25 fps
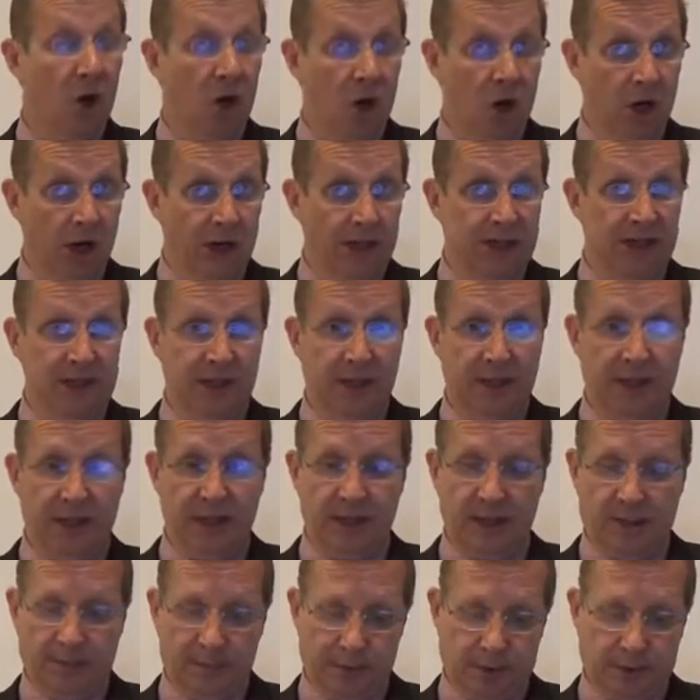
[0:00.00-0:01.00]
ID
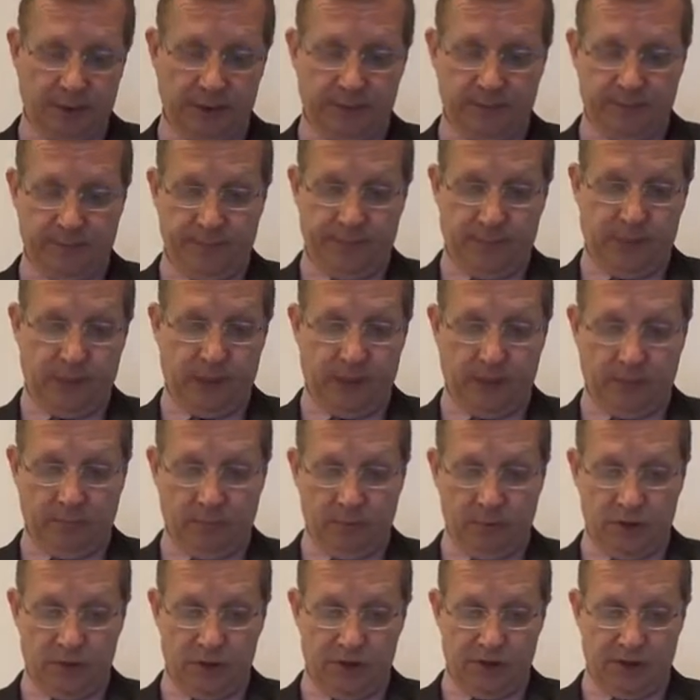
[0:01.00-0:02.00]
number
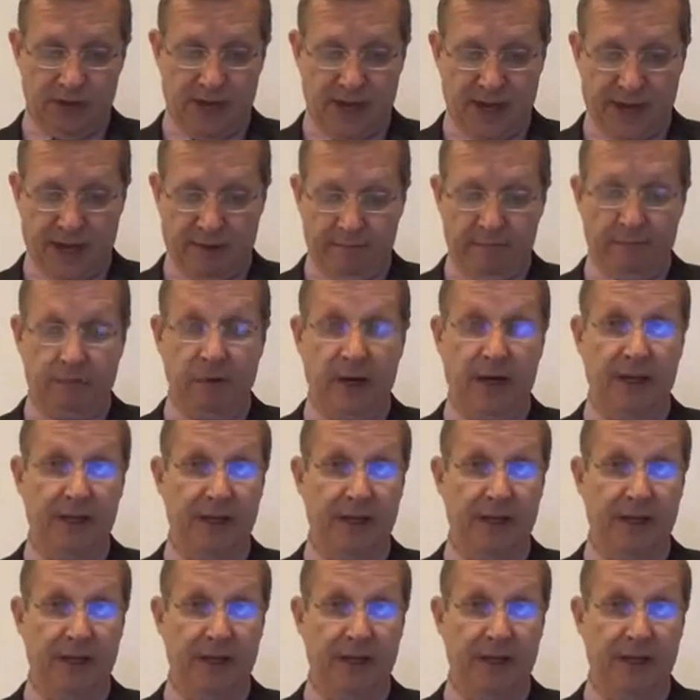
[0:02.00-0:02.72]
which is halfway